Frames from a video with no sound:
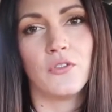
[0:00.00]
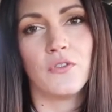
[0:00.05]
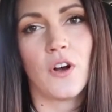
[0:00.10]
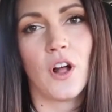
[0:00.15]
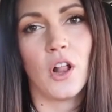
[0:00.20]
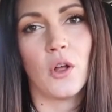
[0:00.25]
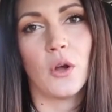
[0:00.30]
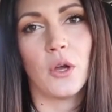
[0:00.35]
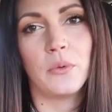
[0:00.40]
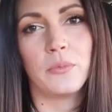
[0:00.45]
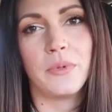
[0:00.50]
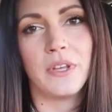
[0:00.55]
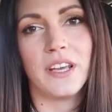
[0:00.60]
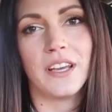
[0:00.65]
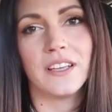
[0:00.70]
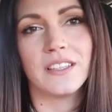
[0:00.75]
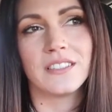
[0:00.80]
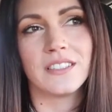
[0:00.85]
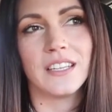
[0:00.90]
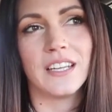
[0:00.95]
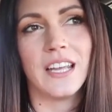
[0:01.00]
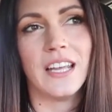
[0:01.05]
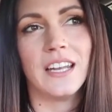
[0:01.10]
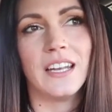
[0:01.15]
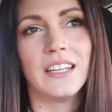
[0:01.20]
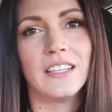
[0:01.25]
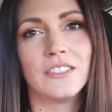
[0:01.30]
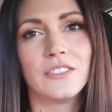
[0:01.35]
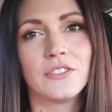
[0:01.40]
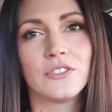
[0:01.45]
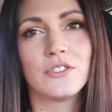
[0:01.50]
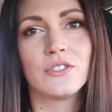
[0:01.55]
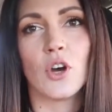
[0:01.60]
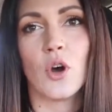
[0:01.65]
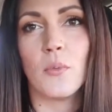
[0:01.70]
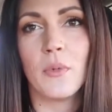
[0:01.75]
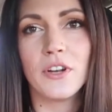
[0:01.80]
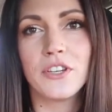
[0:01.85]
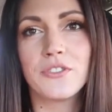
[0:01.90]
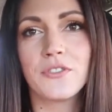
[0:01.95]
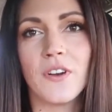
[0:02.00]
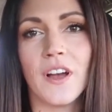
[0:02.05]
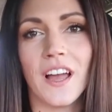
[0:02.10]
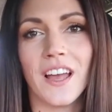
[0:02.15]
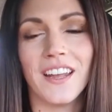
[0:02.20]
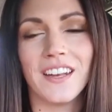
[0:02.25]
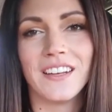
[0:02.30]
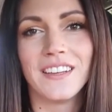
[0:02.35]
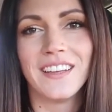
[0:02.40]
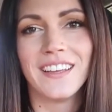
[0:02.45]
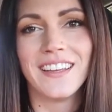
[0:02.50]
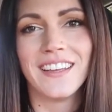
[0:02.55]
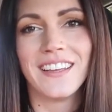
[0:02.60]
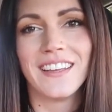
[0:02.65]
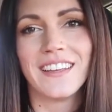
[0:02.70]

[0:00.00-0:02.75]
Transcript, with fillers: follow it because it is so much fun.